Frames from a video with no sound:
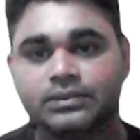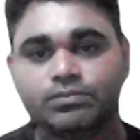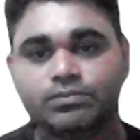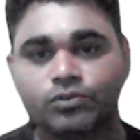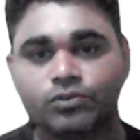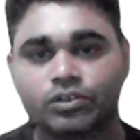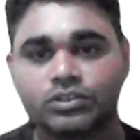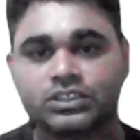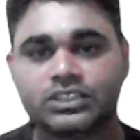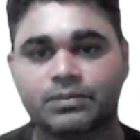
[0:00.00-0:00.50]

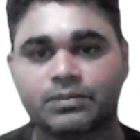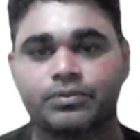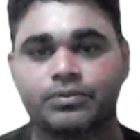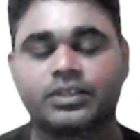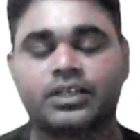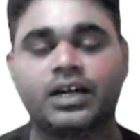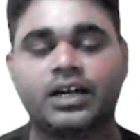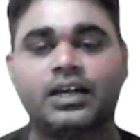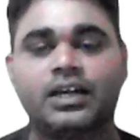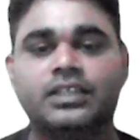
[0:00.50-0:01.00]
most
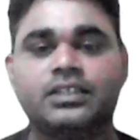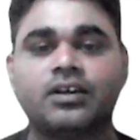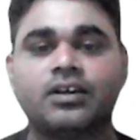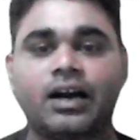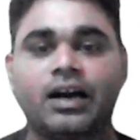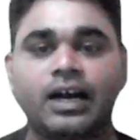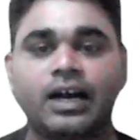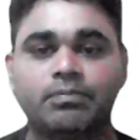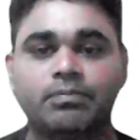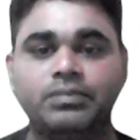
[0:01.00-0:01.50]
importantly the
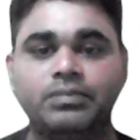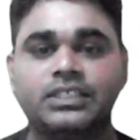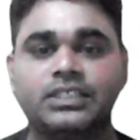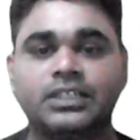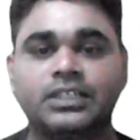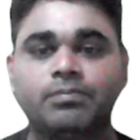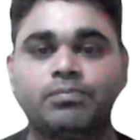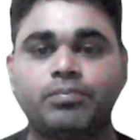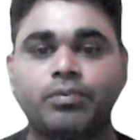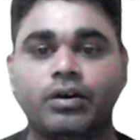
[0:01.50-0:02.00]

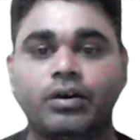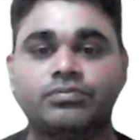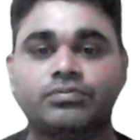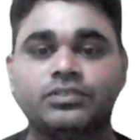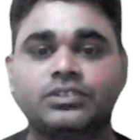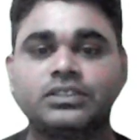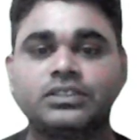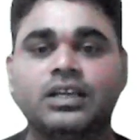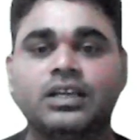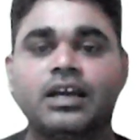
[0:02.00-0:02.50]
RBC
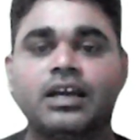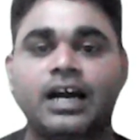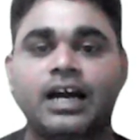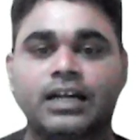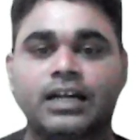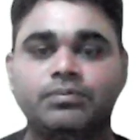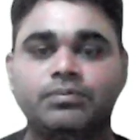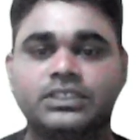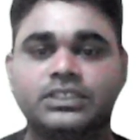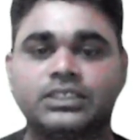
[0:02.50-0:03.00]
forms
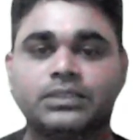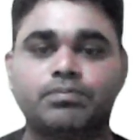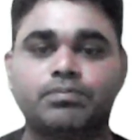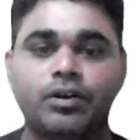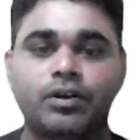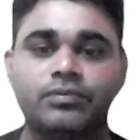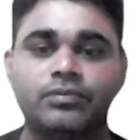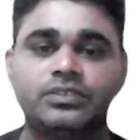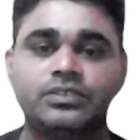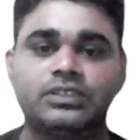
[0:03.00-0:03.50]

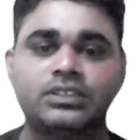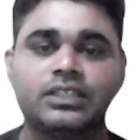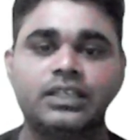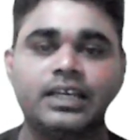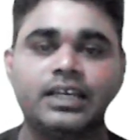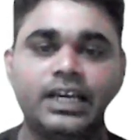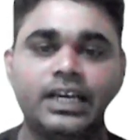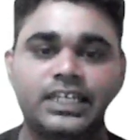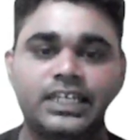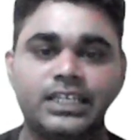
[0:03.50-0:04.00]

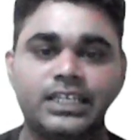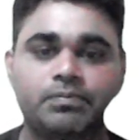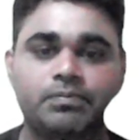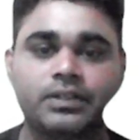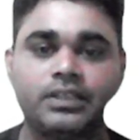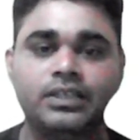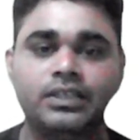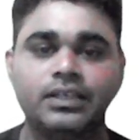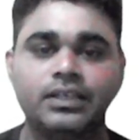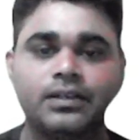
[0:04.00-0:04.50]

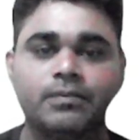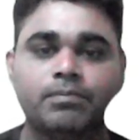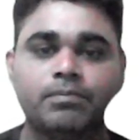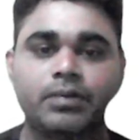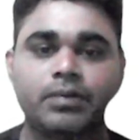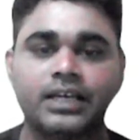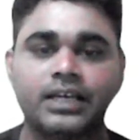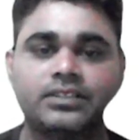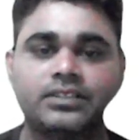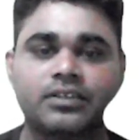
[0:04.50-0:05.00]
ATP
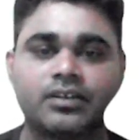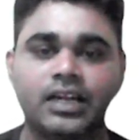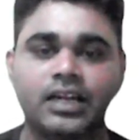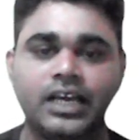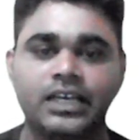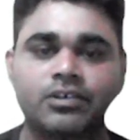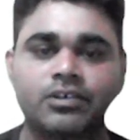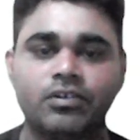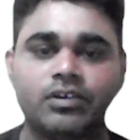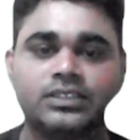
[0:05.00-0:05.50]
by the
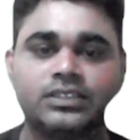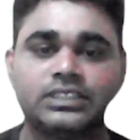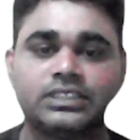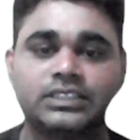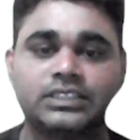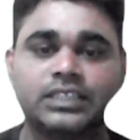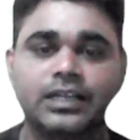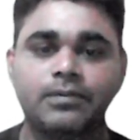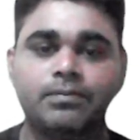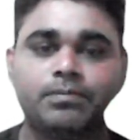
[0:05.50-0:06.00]

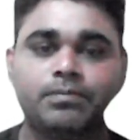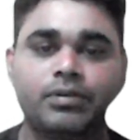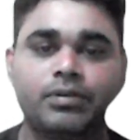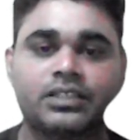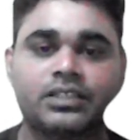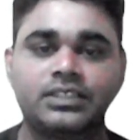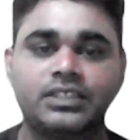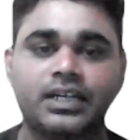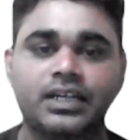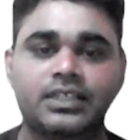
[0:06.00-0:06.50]
glycolysis,
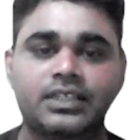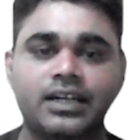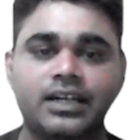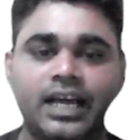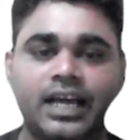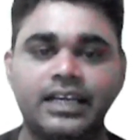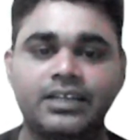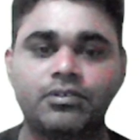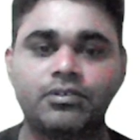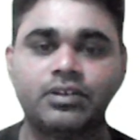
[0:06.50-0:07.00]
but that
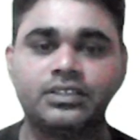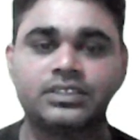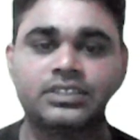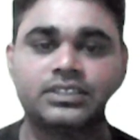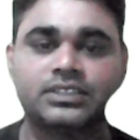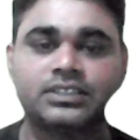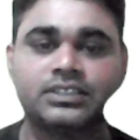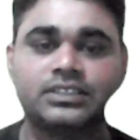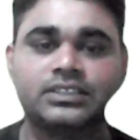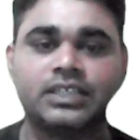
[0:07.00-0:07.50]

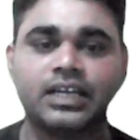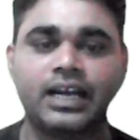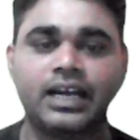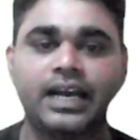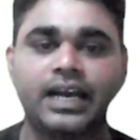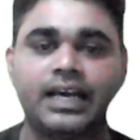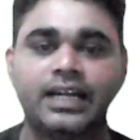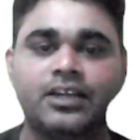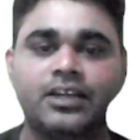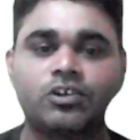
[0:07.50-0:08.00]
glycolysis is
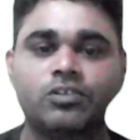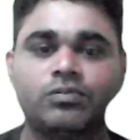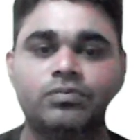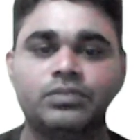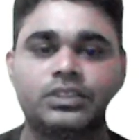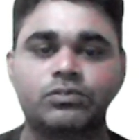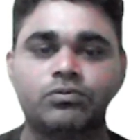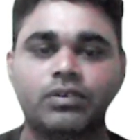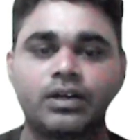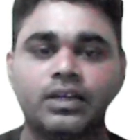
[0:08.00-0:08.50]

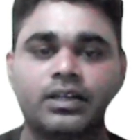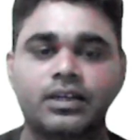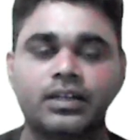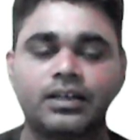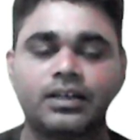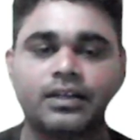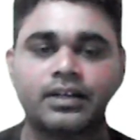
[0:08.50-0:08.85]
anaerobic one,